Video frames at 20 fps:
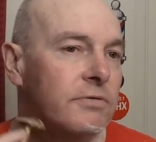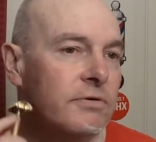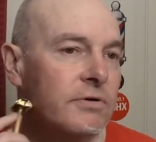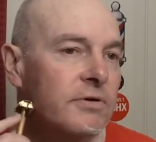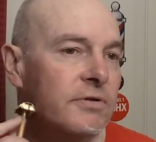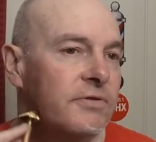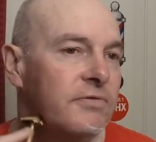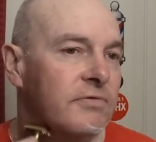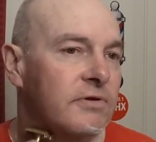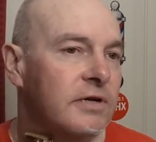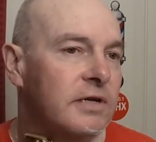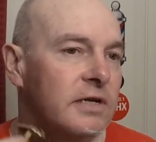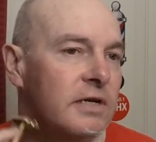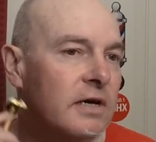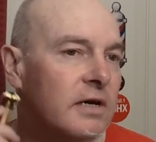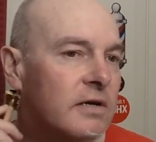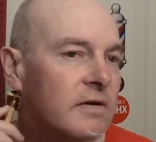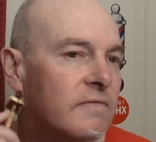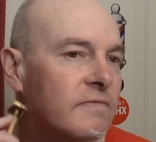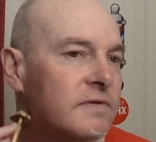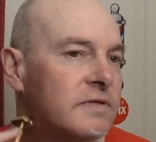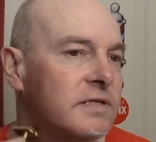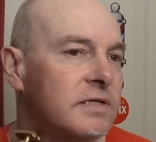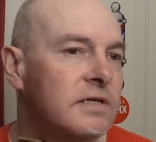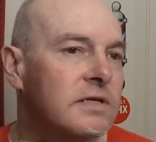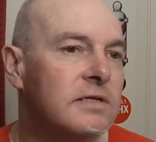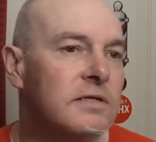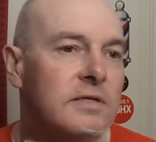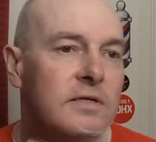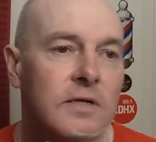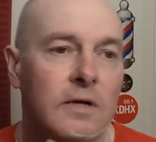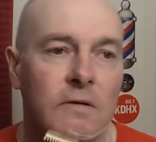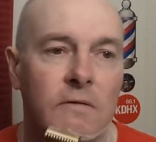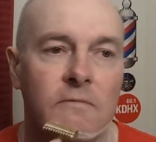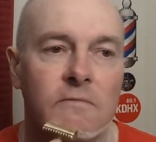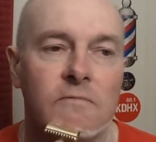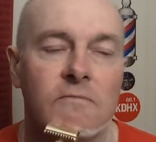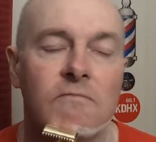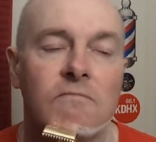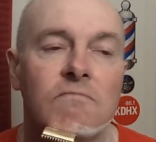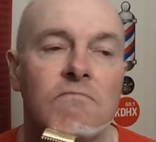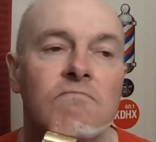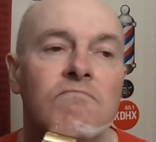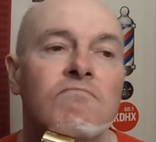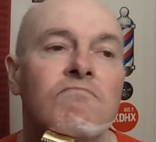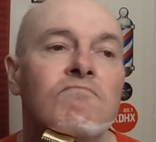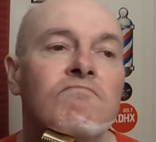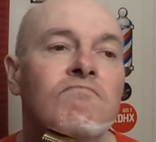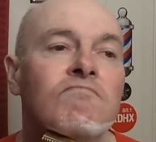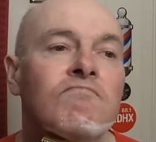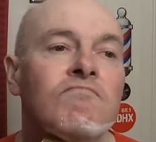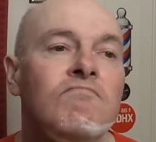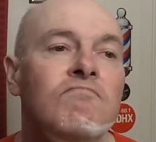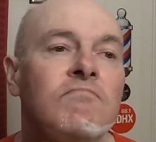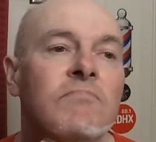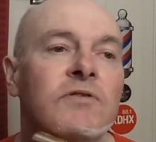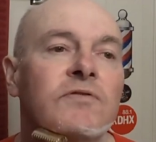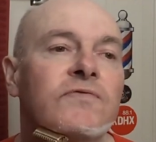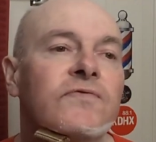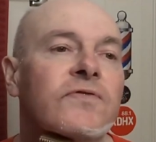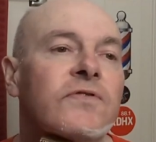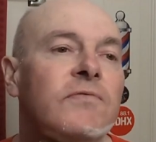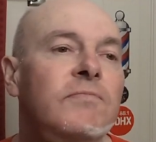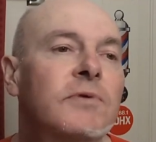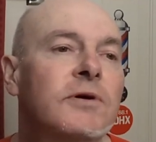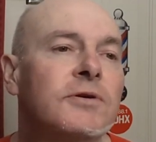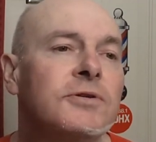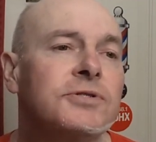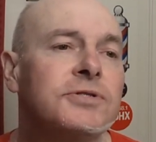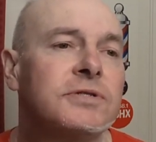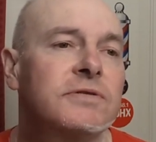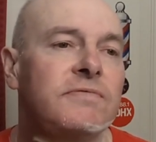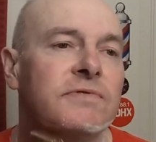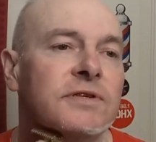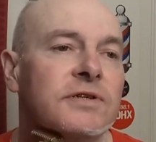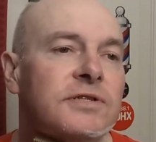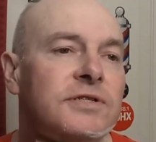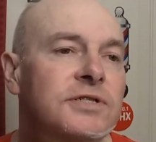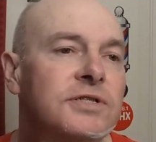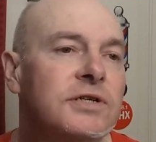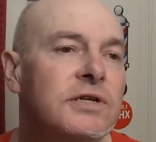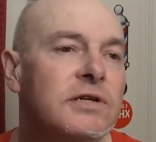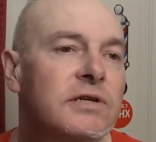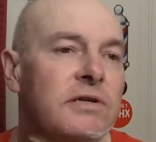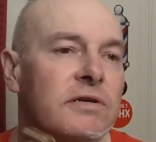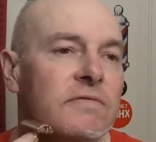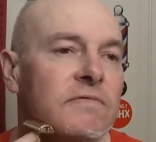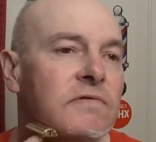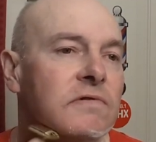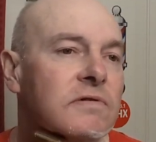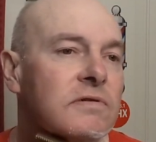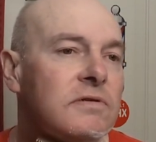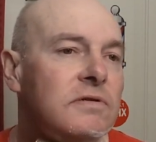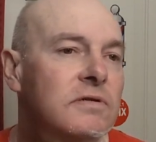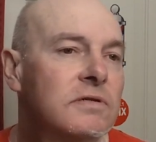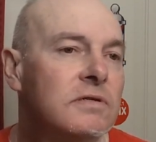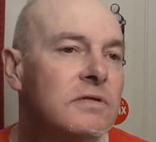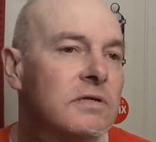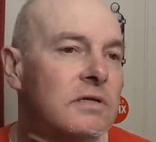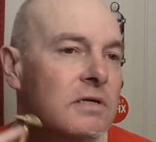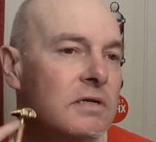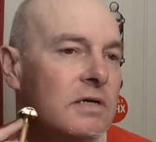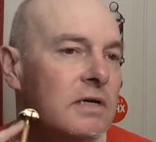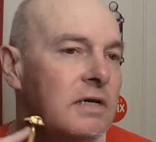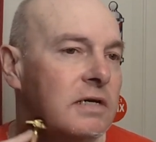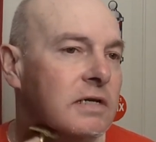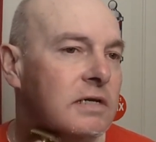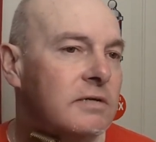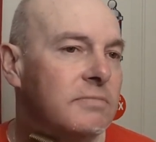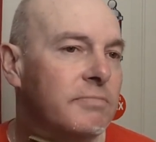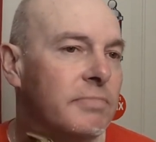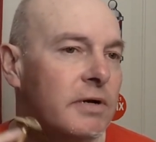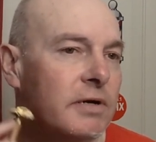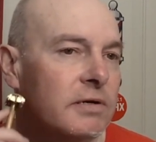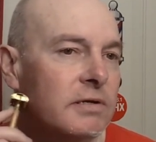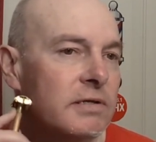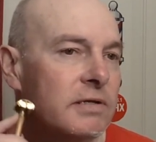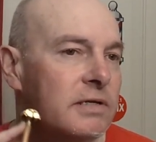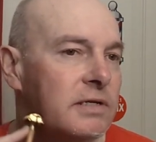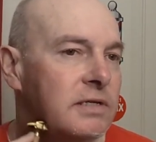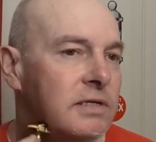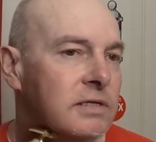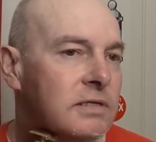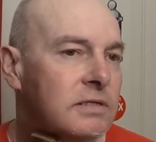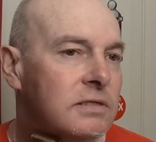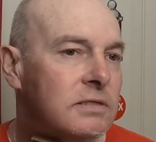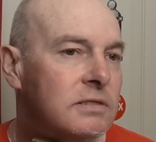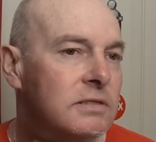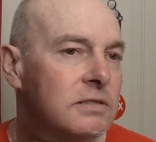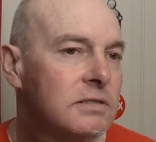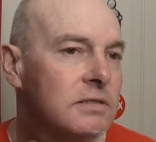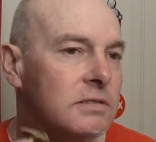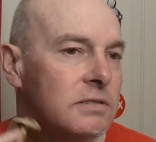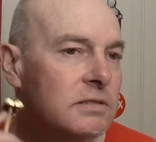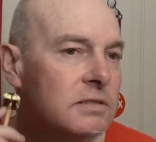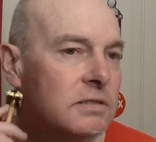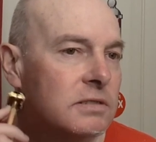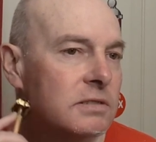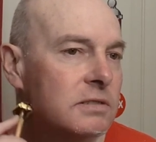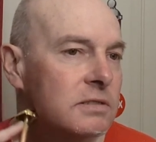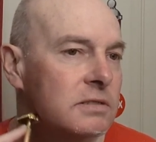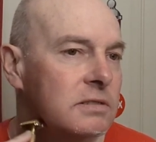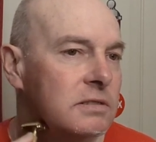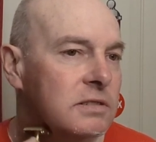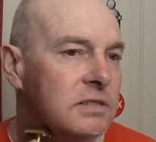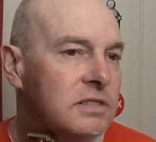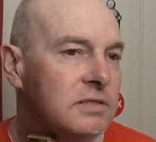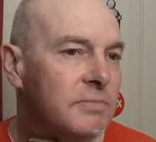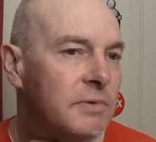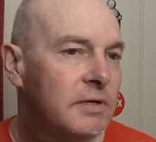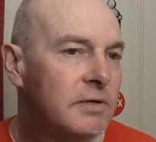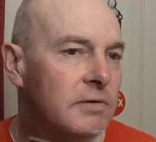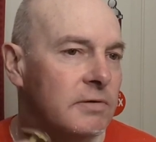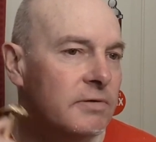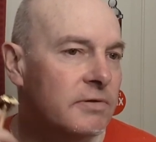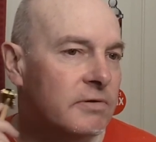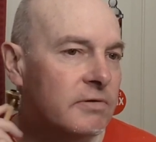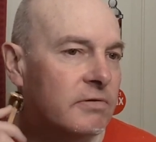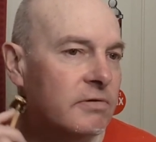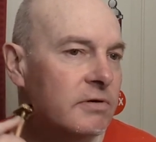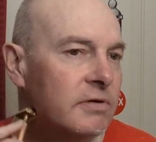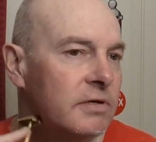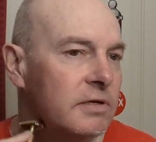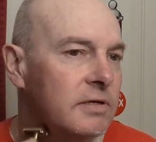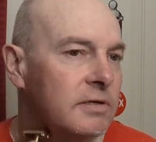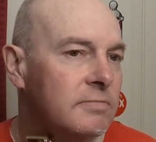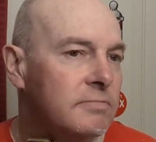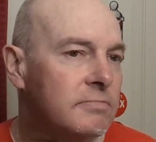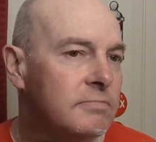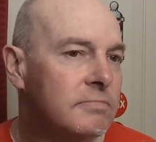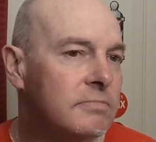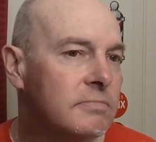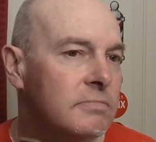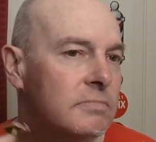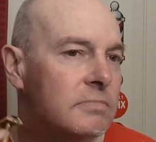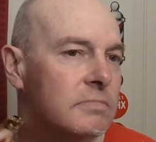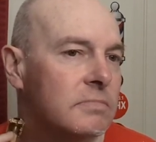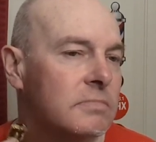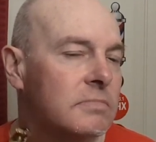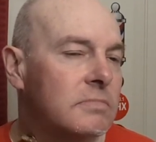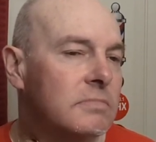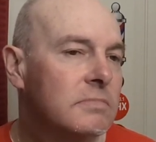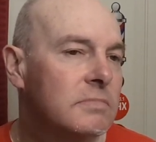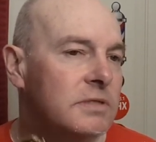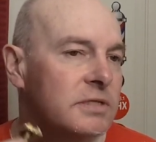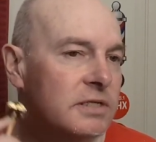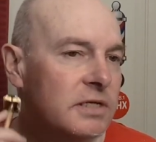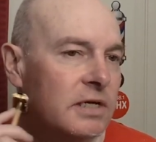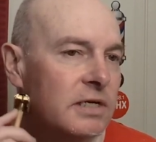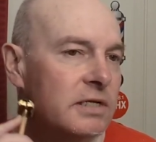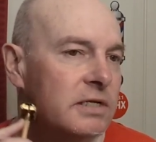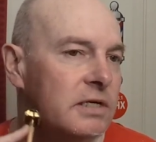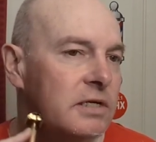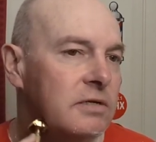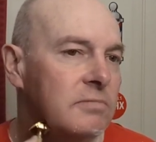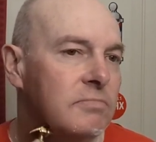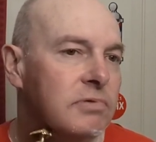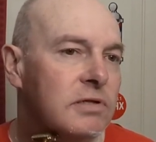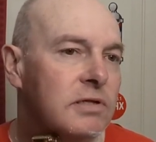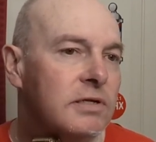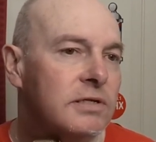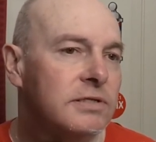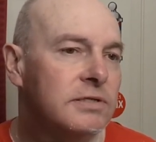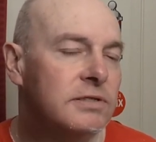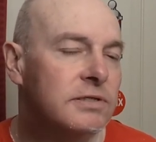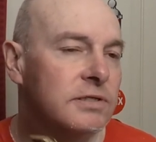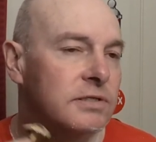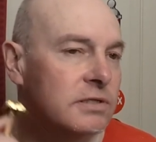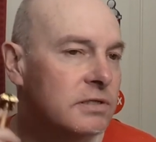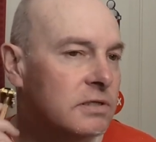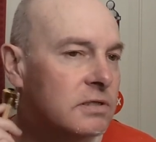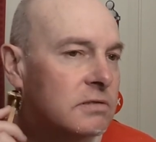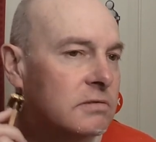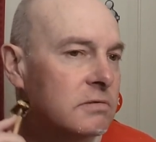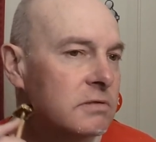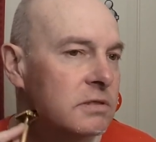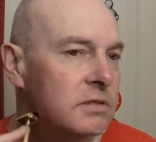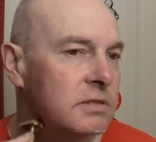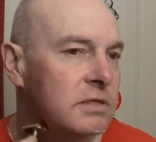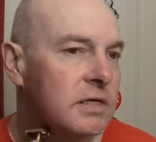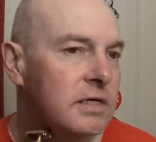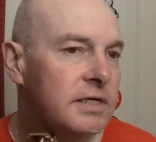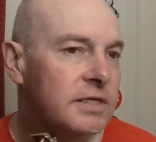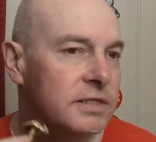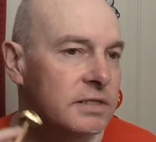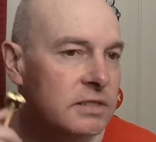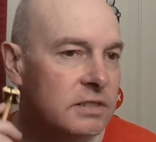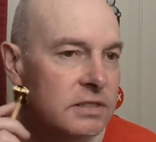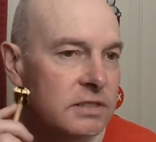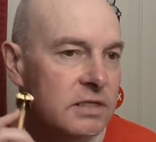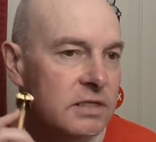or 3 out of 10. But for most of this shave, I could barely smell the cream. It's not an unpleasant scent, it's a nice